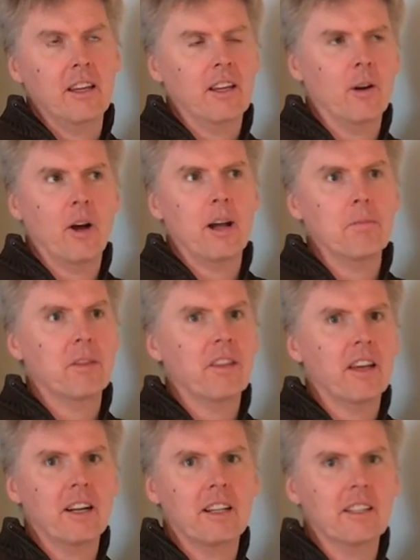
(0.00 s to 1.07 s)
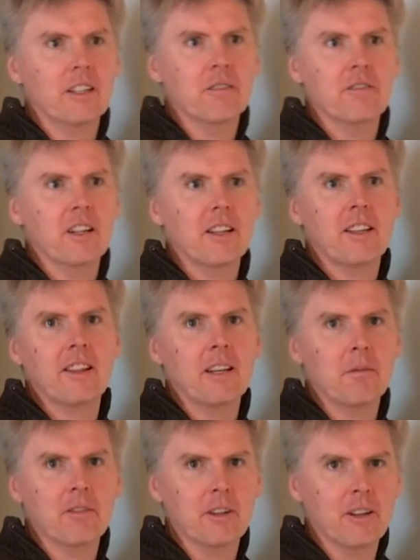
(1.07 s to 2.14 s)
hypothetically, you fell
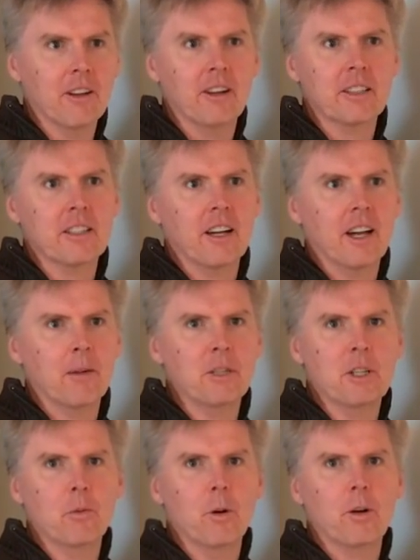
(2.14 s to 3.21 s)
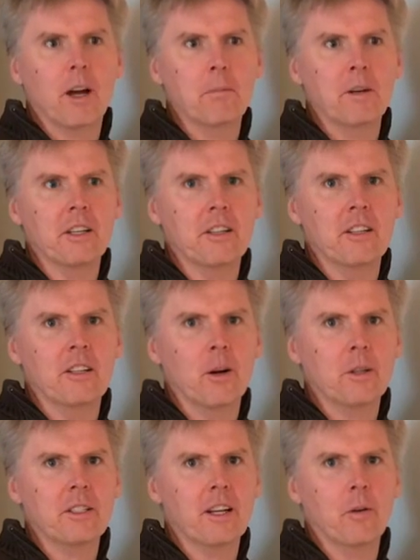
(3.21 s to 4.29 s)
asleep for a long time and you woke up and you didn't know
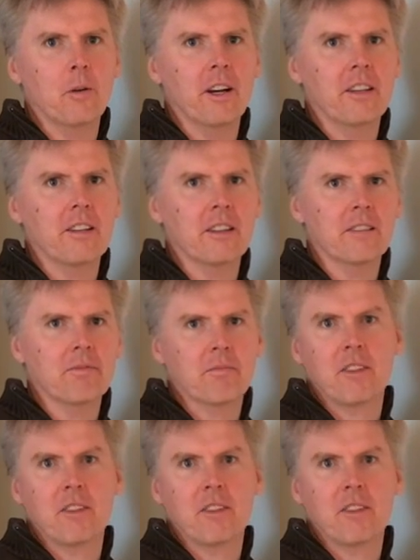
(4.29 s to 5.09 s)
what day it was and